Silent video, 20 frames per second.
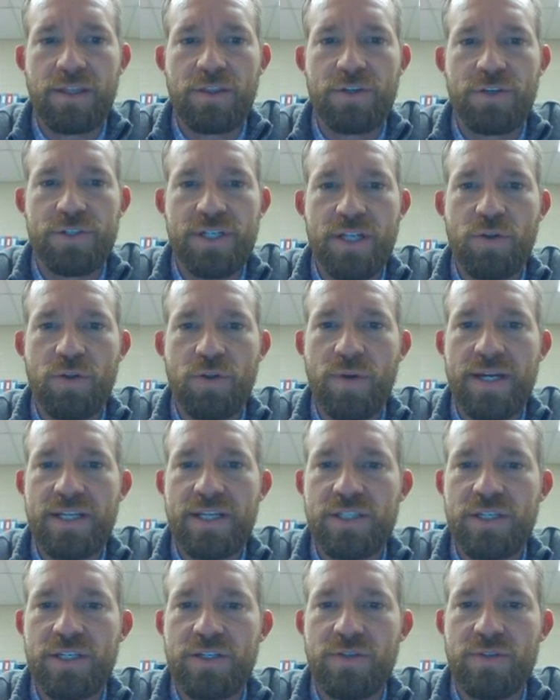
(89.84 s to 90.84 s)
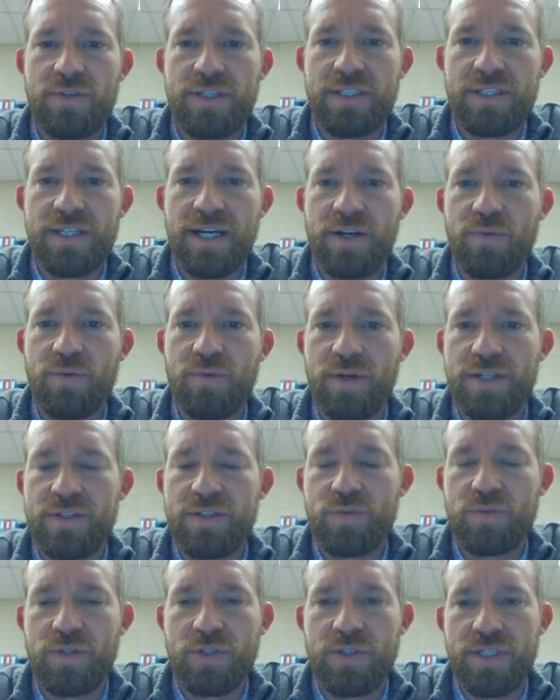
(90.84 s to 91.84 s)
There's other ways to do these kind of
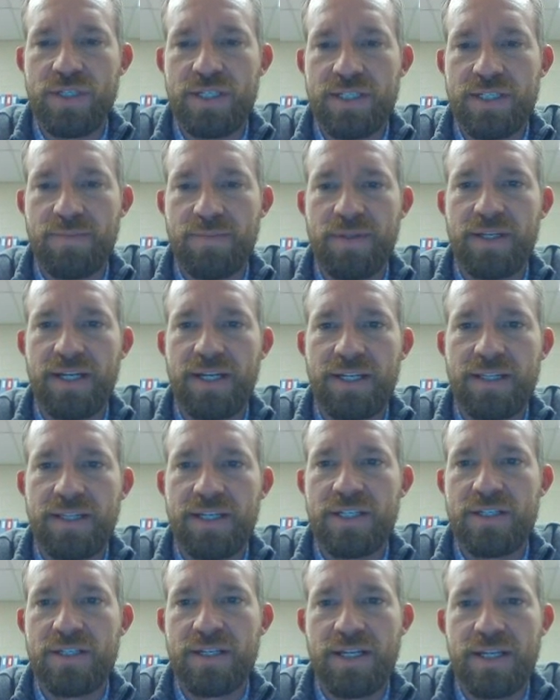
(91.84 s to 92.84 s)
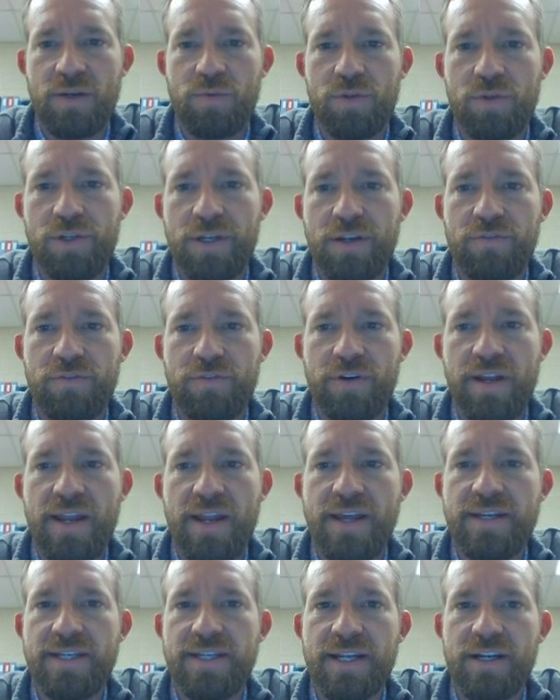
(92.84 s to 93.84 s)
ones. When you see something like this, again, we're looking for an
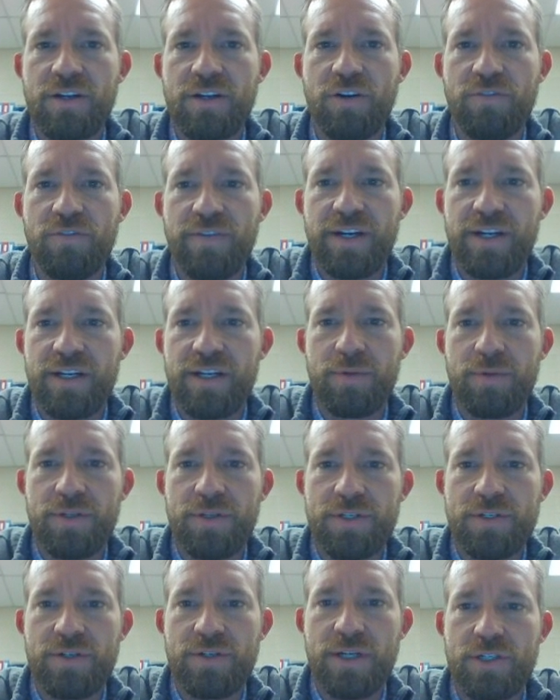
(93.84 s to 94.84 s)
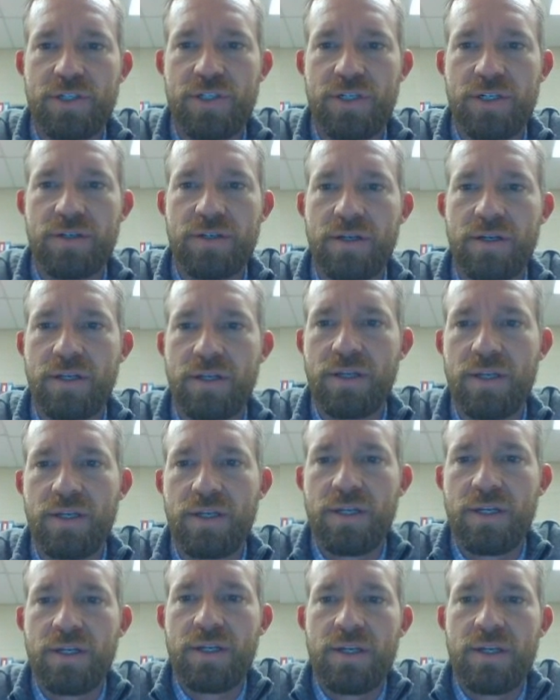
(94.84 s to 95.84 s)
identical variable structure.
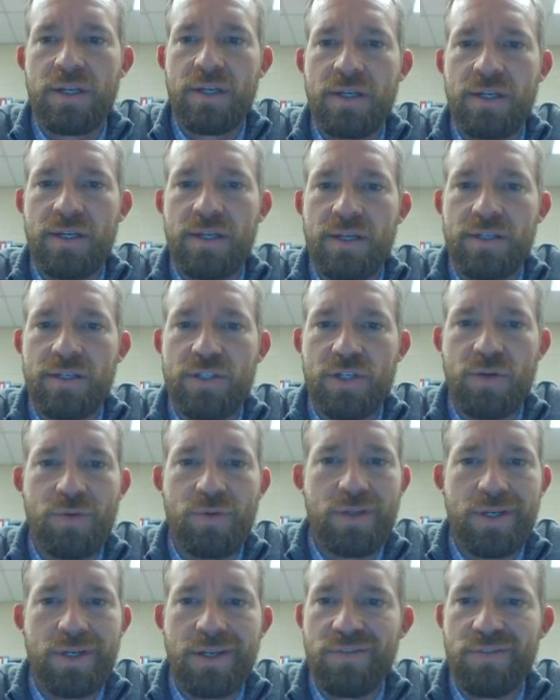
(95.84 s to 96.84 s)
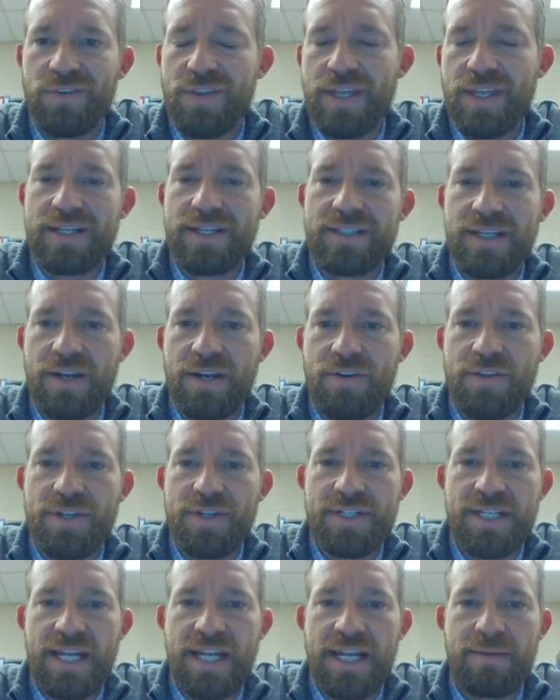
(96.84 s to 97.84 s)
So we're looking for things that are the
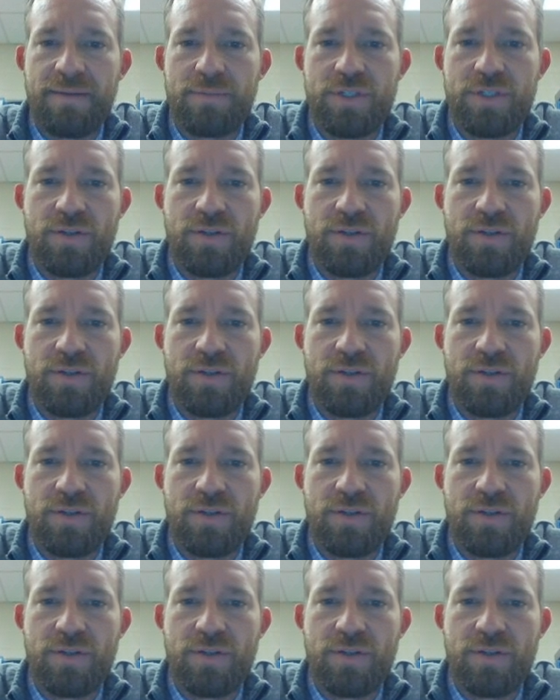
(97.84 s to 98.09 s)
same.